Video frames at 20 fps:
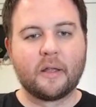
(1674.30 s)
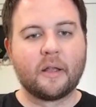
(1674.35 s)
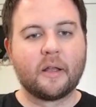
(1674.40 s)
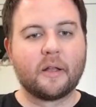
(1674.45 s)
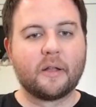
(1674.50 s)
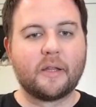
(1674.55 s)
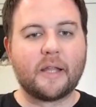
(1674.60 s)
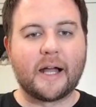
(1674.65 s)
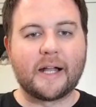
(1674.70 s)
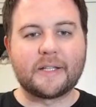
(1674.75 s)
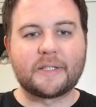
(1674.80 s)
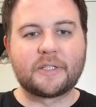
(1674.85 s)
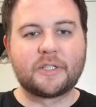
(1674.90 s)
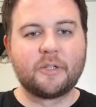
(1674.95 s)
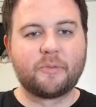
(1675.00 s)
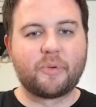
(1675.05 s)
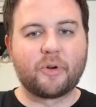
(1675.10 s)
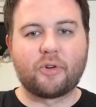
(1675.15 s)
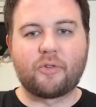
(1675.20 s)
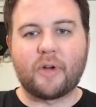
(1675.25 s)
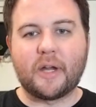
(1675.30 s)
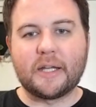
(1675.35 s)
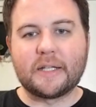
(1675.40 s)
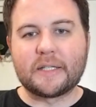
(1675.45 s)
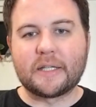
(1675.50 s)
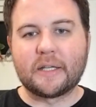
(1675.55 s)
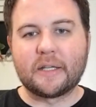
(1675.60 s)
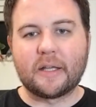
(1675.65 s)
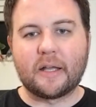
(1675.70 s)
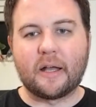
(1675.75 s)
not super
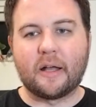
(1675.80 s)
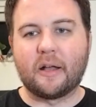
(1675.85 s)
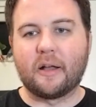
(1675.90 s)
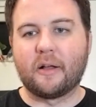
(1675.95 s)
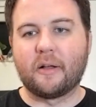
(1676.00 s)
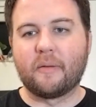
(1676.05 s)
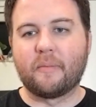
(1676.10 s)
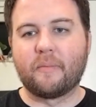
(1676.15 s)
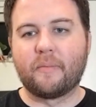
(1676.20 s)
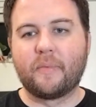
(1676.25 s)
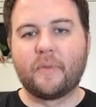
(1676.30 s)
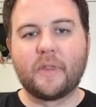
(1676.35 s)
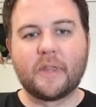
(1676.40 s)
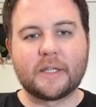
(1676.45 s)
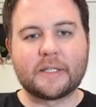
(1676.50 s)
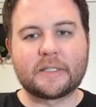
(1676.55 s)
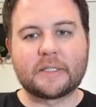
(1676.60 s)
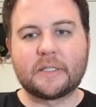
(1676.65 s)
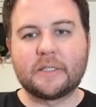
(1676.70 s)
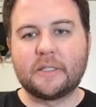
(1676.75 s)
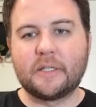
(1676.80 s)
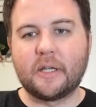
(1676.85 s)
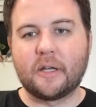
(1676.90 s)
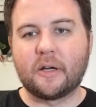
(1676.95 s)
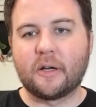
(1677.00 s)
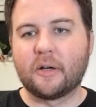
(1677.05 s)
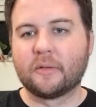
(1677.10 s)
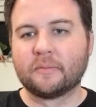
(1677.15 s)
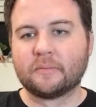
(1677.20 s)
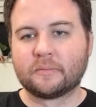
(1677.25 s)
great um, this
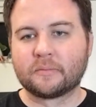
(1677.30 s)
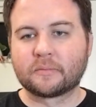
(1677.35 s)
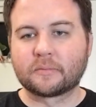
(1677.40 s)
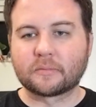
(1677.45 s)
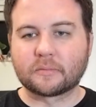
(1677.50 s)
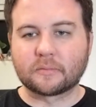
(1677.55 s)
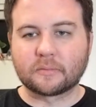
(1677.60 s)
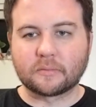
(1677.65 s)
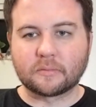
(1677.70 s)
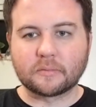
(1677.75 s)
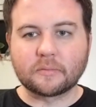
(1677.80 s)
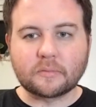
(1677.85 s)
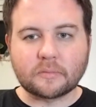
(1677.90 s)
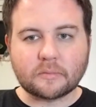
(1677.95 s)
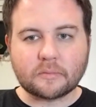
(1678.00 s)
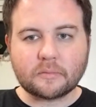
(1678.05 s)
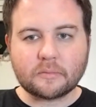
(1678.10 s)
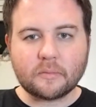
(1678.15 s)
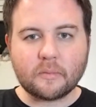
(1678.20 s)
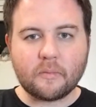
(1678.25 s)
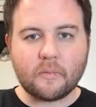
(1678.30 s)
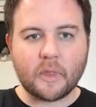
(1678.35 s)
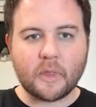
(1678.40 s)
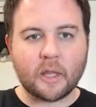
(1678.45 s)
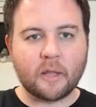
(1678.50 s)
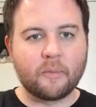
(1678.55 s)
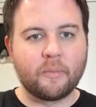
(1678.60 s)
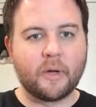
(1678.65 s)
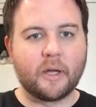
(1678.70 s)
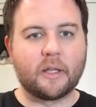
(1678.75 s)
year.
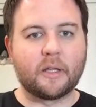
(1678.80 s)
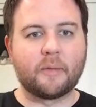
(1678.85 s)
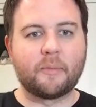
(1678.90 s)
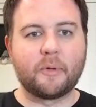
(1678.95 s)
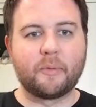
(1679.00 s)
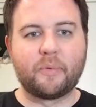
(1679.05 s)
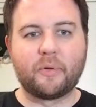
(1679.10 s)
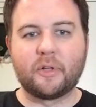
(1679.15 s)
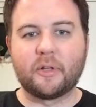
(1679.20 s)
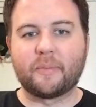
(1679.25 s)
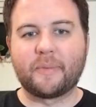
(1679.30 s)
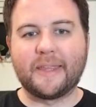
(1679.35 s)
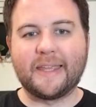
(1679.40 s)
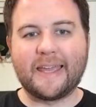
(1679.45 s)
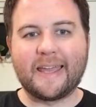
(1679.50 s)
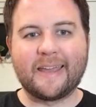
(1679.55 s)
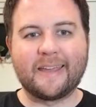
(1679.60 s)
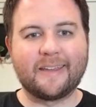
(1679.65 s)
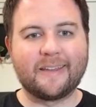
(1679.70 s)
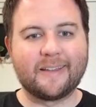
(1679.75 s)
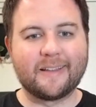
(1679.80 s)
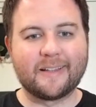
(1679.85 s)
But let me pull up the eight.